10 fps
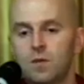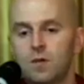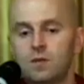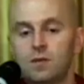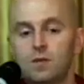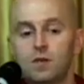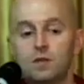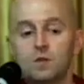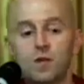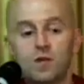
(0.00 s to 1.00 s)
And the king
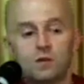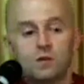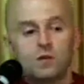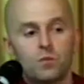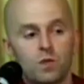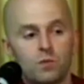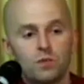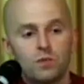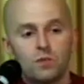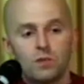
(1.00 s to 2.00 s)
explained to the Supreme
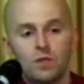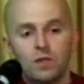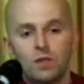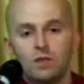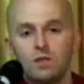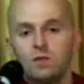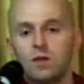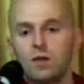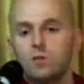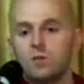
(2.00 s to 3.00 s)
Buddha these
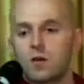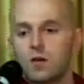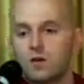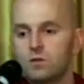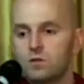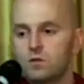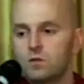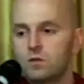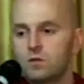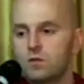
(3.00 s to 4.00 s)
terrible sounds
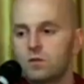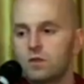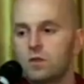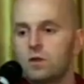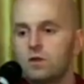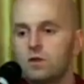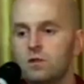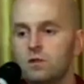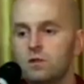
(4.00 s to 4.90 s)
that he heard